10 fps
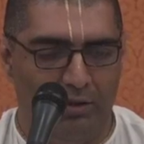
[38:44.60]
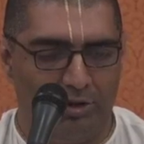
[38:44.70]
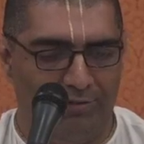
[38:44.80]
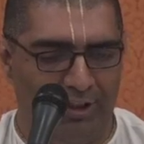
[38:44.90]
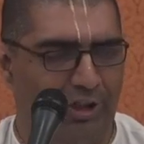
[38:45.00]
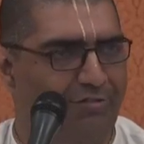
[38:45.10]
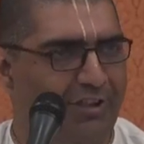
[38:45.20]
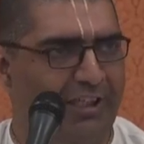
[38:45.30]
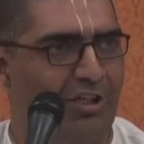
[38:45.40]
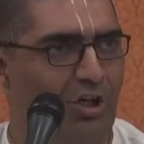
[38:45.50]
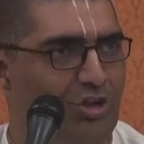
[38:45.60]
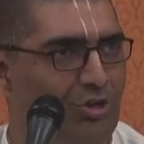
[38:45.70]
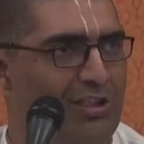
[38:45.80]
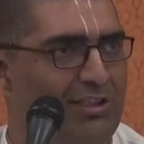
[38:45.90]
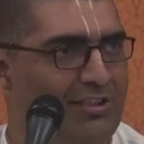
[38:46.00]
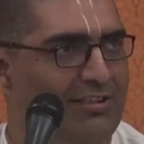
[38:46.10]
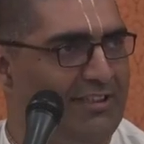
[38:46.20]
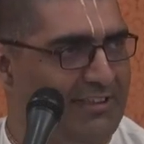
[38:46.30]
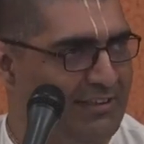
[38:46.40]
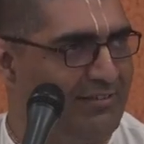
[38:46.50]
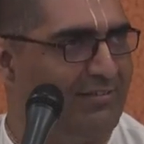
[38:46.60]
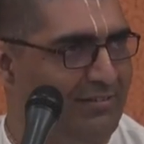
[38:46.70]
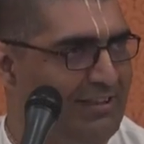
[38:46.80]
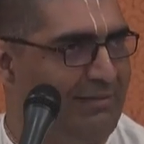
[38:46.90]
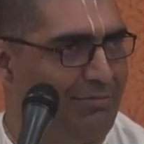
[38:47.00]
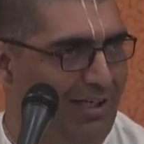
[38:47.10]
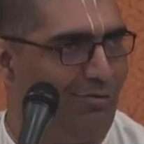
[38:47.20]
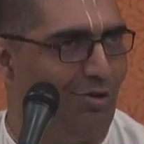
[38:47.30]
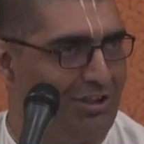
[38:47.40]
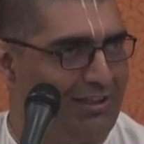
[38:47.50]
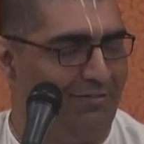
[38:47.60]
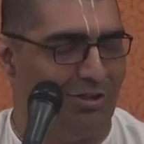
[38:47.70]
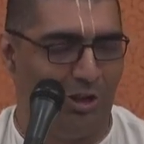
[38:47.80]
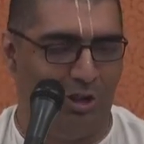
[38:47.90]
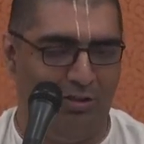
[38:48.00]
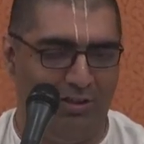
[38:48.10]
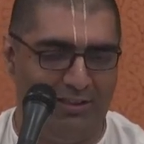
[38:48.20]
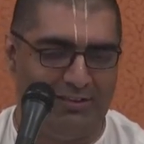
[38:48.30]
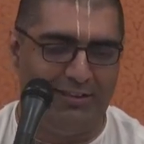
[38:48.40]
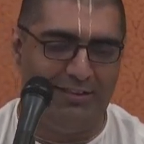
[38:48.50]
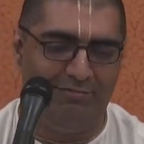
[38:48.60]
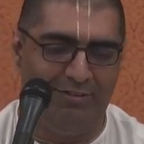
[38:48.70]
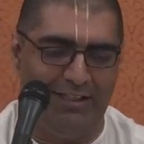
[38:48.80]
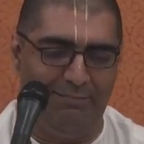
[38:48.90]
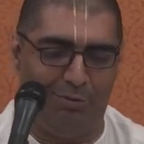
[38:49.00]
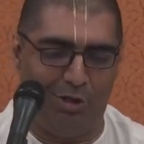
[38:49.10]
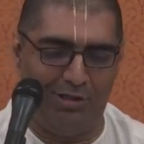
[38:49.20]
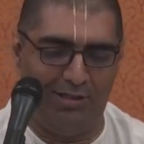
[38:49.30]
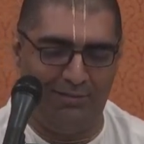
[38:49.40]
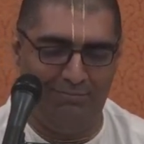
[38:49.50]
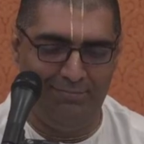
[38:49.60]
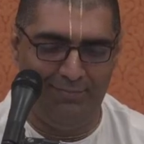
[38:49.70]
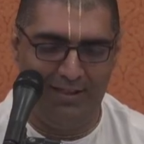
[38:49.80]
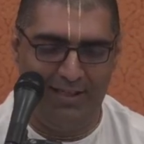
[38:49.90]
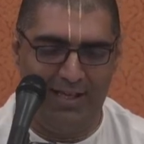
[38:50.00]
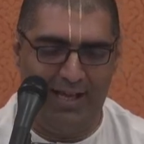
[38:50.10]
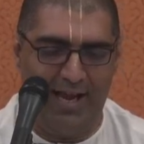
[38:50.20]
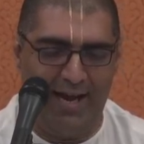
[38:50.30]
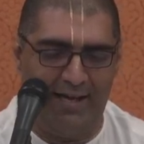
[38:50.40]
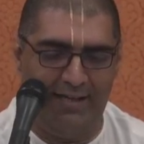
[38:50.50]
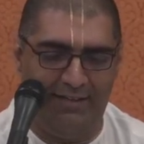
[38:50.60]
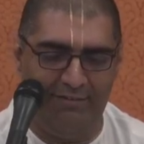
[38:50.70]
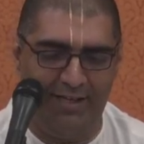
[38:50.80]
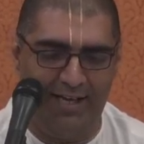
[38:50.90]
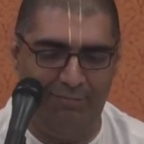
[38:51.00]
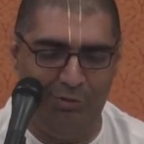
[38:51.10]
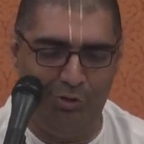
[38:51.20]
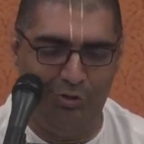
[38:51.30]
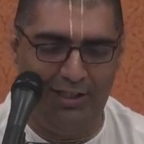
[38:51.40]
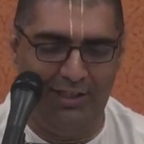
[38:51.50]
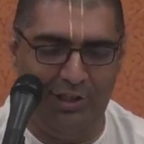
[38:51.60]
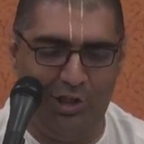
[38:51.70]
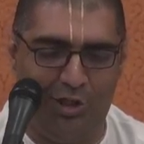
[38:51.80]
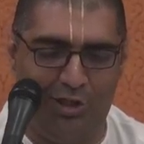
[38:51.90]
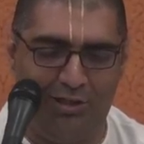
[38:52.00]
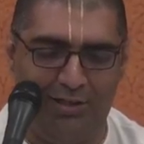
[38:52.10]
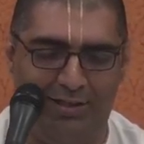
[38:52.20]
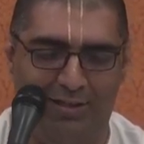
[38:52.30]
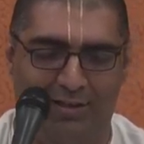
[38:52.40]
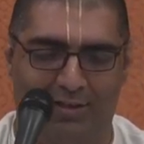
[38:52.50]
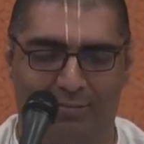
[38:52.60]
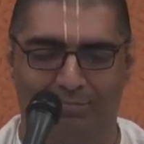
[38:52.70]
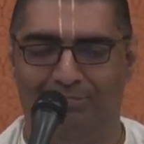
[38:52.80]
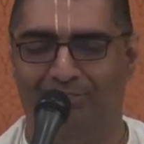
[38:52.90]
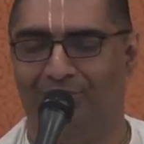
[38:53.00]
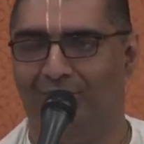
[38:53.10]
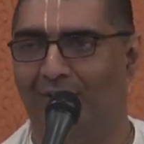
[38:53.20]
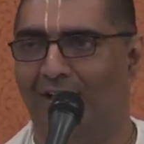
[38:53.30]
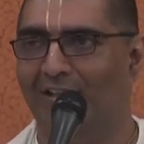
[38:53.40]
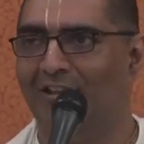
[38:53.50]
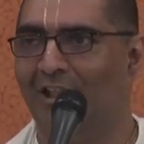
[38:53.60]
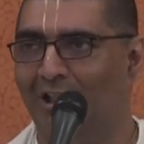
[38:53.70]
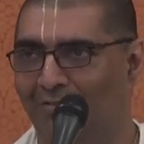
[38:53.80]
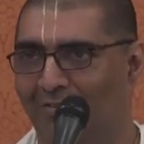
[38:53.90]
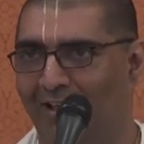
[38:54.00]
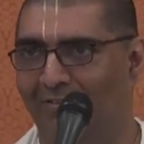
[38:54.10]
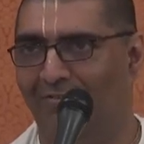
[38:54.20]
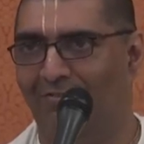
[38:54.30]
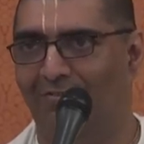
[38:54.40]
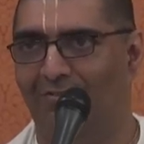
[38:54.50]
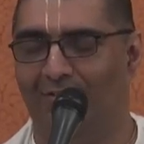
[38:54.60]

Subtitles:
So whether you're working or students, this tip that I'm going to share with y'all is a very important tip, and it will help you in your journey of life.